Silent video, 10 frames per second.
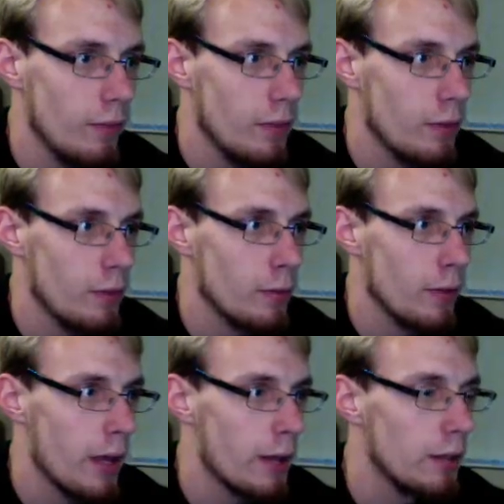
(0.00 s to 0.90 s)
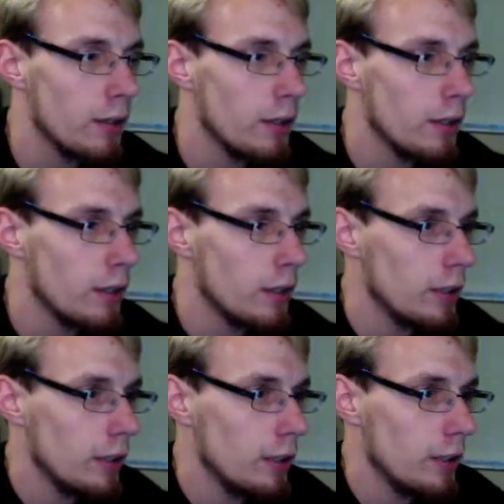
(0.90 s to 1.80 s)
through that.
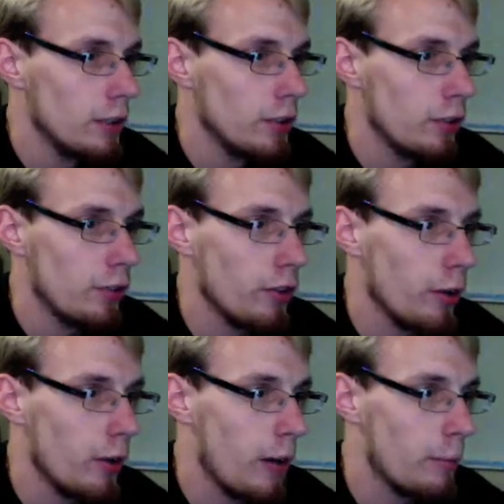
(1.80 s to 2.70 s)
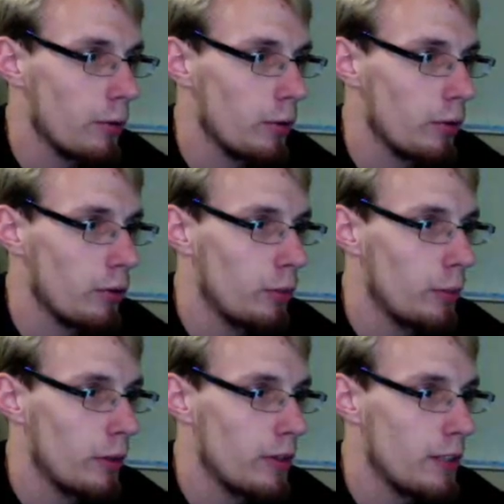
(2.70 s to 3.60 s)
So I'm going to
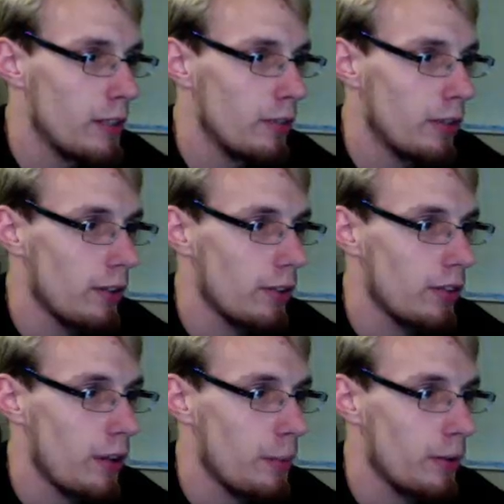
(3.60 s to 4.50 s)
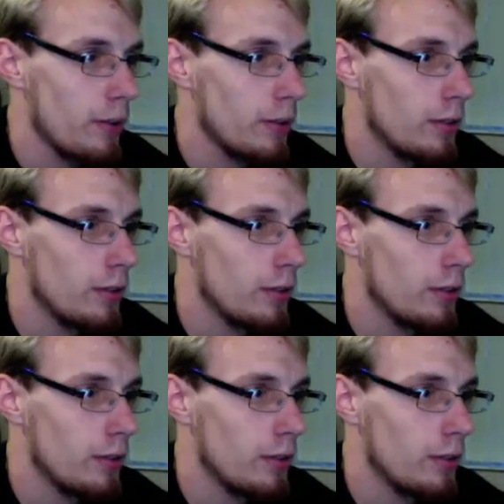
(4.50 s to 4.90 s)
put these as a separate